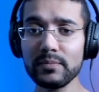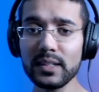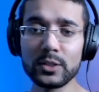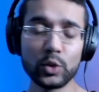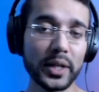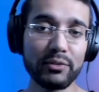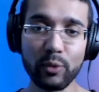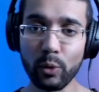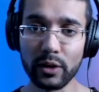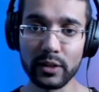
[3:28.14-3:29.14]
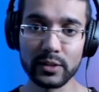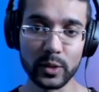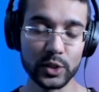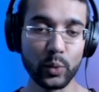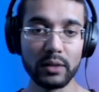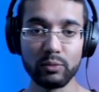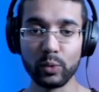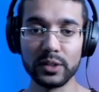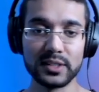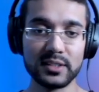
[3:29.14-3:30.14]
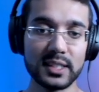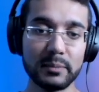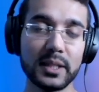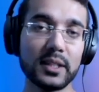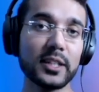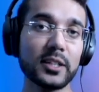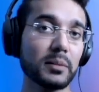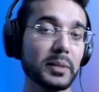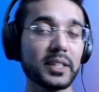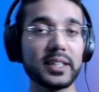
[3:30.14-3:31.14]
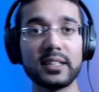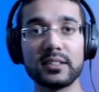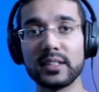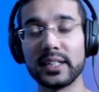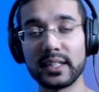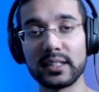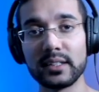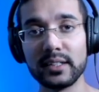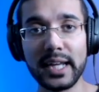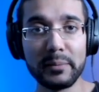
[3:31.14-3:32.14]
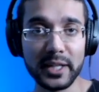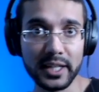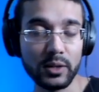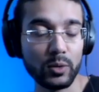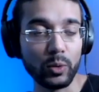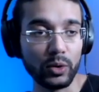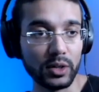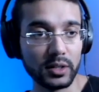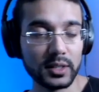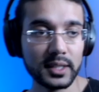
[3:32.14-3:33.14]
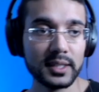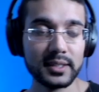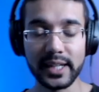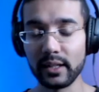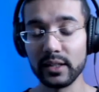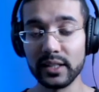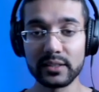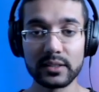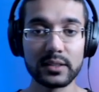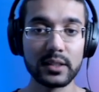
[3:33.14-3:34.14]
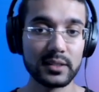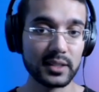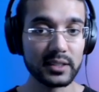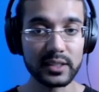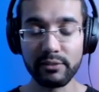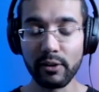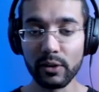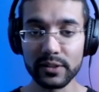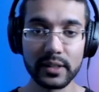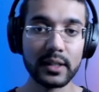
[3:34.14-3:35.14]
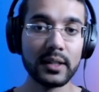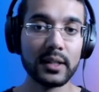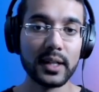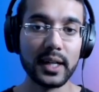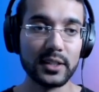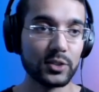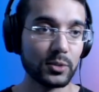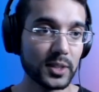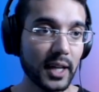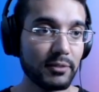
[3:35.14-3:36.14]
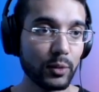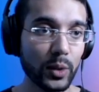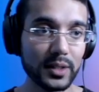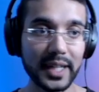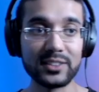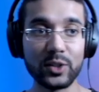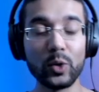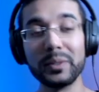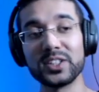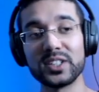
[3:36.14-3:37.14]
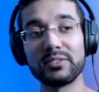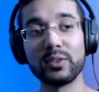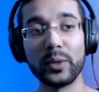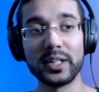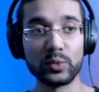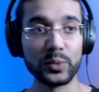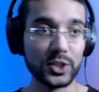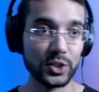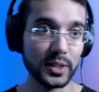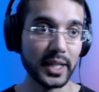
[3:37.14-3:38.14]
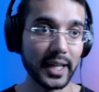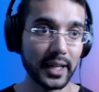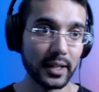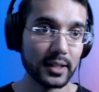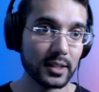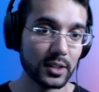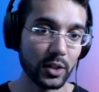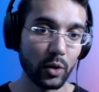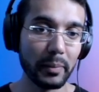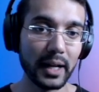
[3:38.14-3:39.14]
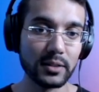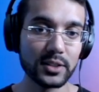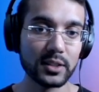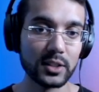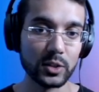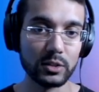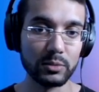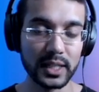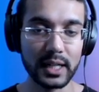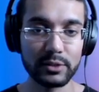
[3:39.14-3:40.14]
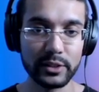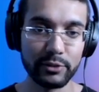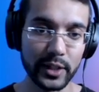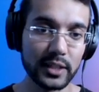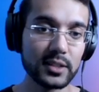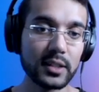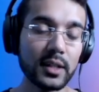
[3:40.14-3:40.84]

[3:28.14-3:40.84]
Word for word: twenty-four or twelve words is typically going to be things like NAMI or Daedalus, C C Vault. Uh, so Typhon Wallet has a whole bunch of different ways which you can go about your recovery phrase.